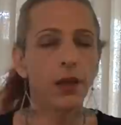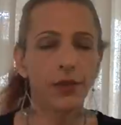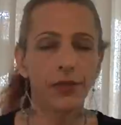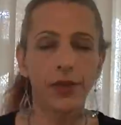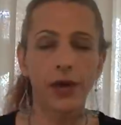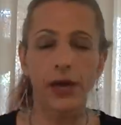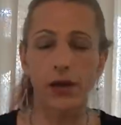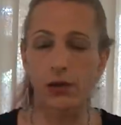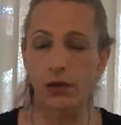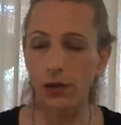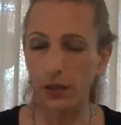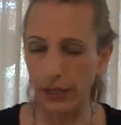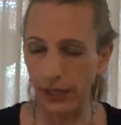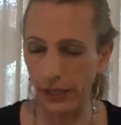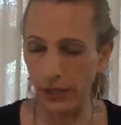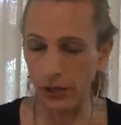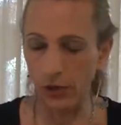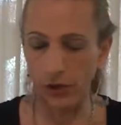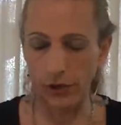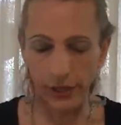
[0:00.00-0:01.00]
that are
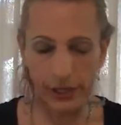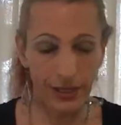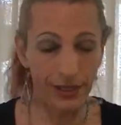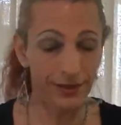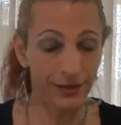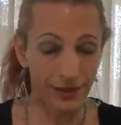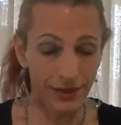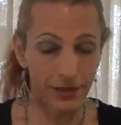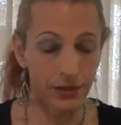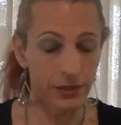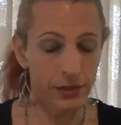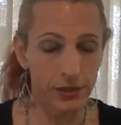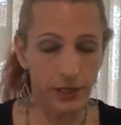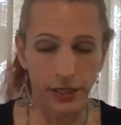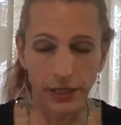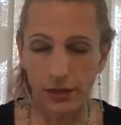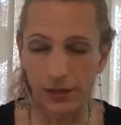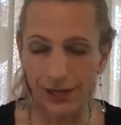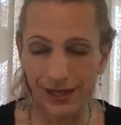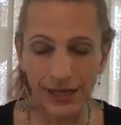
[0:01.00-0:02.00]
incarnating this
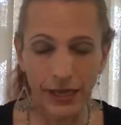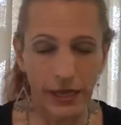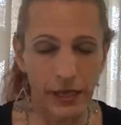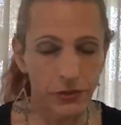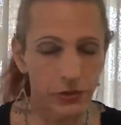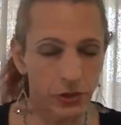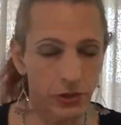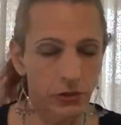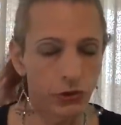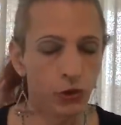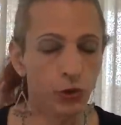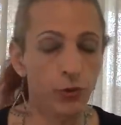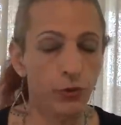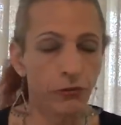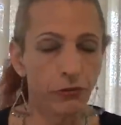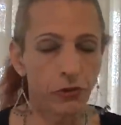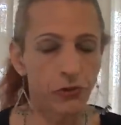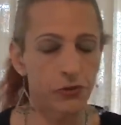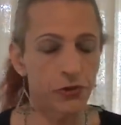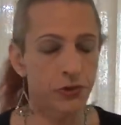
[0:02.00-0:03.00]
entire Akashic
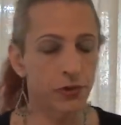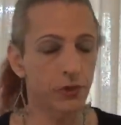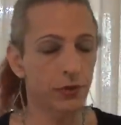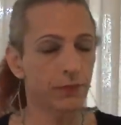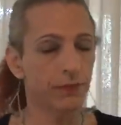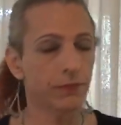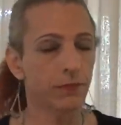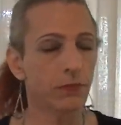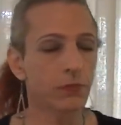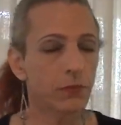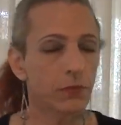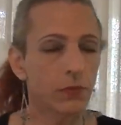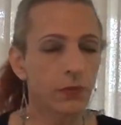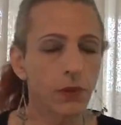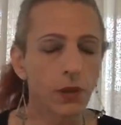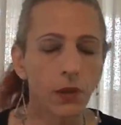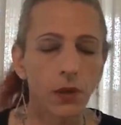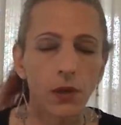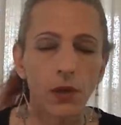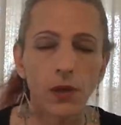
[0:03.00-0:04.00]
universe.
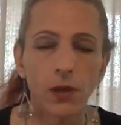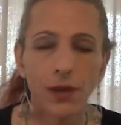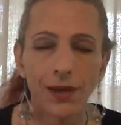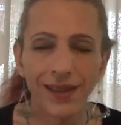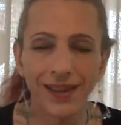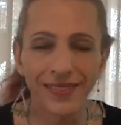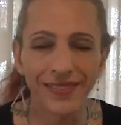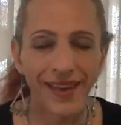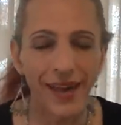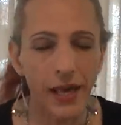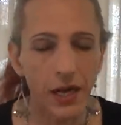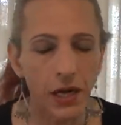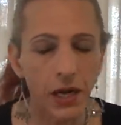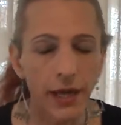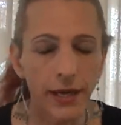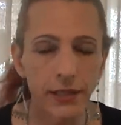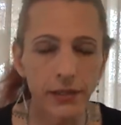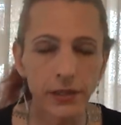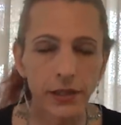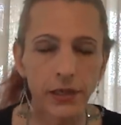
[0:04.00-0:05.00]
And that
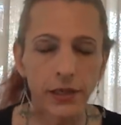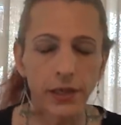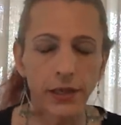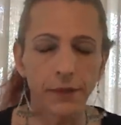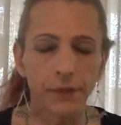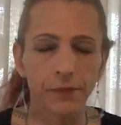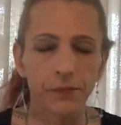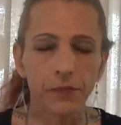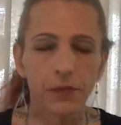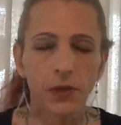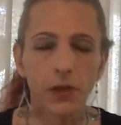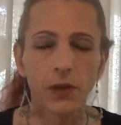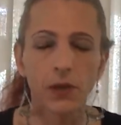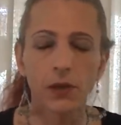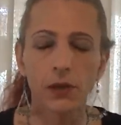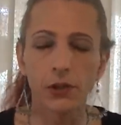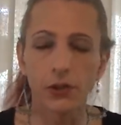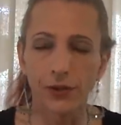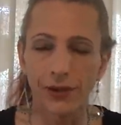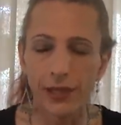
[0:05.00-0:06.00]
idea
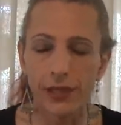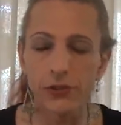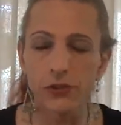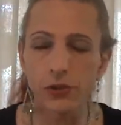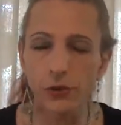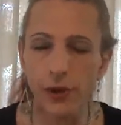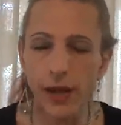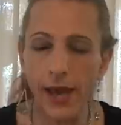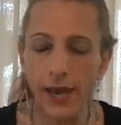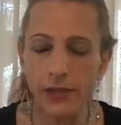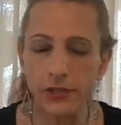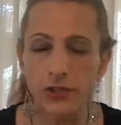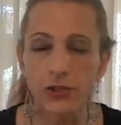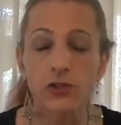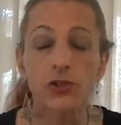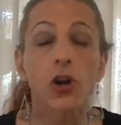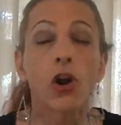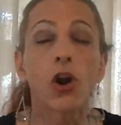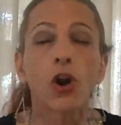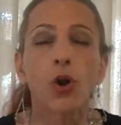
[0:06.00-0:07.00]
your
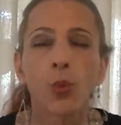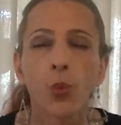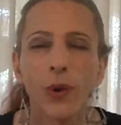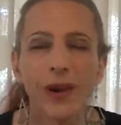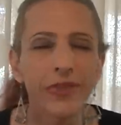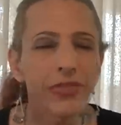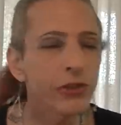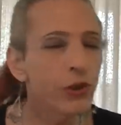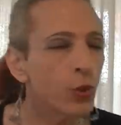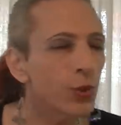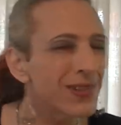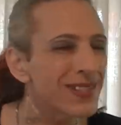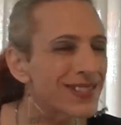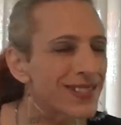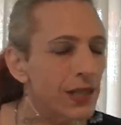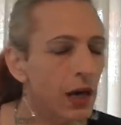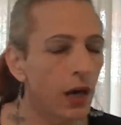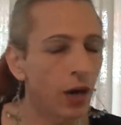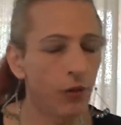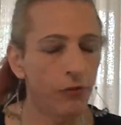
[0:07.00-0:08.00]
interactions are with
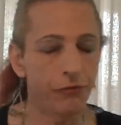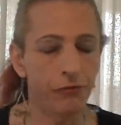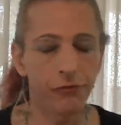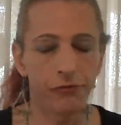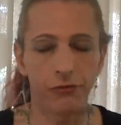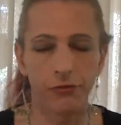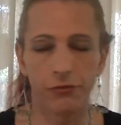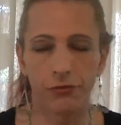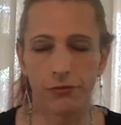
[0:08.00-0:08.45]
yourself.